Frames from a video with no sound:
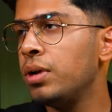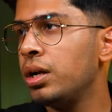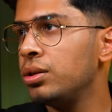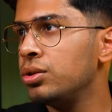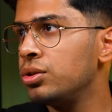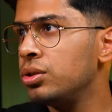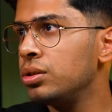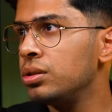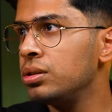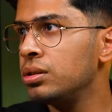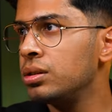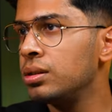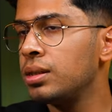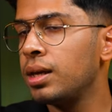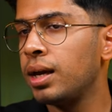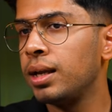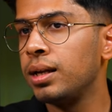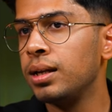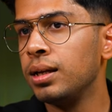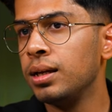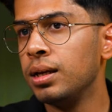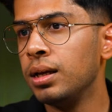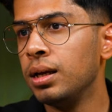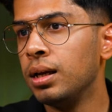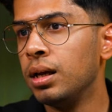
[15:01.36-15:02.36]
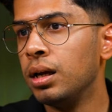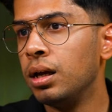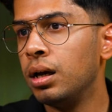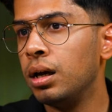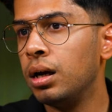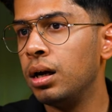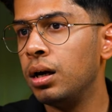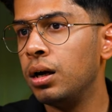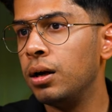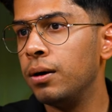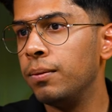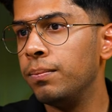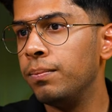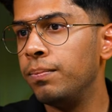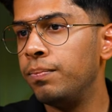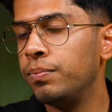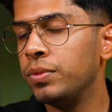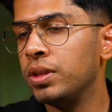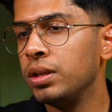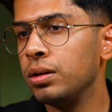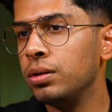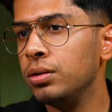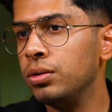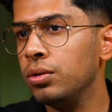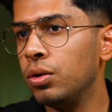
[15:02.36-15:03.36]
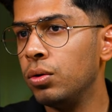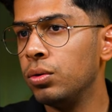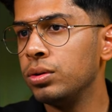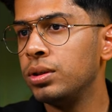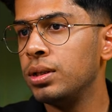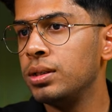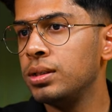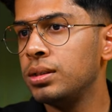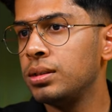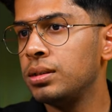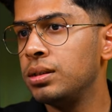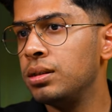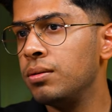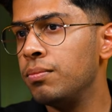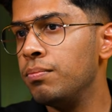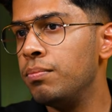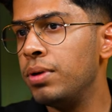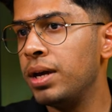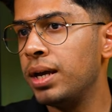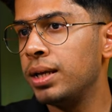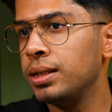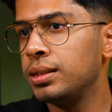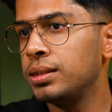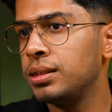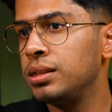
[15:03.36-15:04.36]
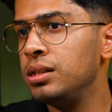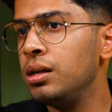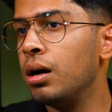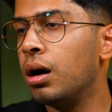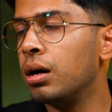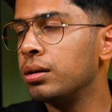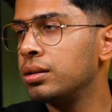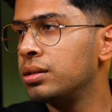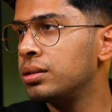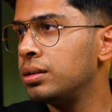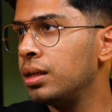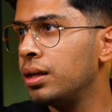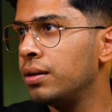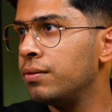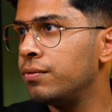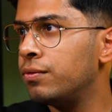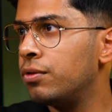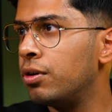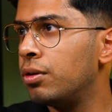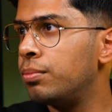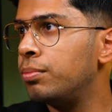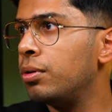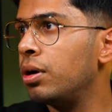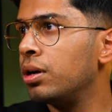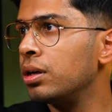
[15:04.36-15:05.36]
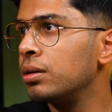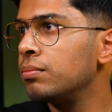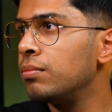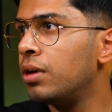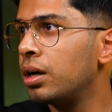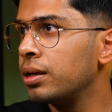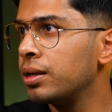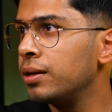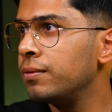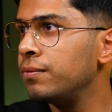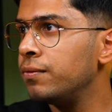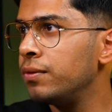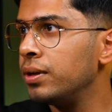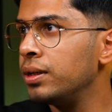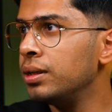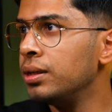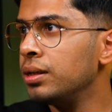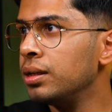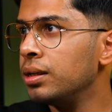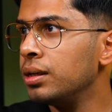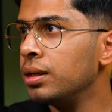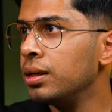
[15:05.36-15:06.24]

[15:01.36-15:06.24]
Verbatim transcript: mentions that uh, growth is the best yardstick for product market fit.